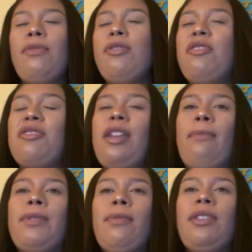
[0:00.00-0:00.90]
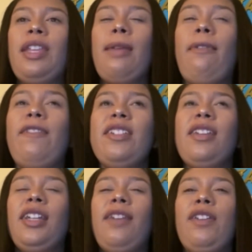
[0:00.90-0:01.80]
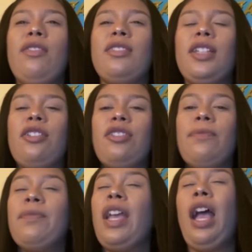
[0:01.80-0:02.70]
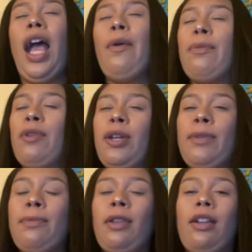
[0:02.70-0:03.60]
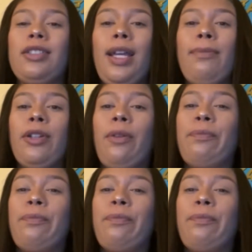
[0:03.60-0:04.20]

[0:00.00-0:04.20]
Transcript: You need to not be with him. If he's not giving you attention, I would have broke up with him a long time ago.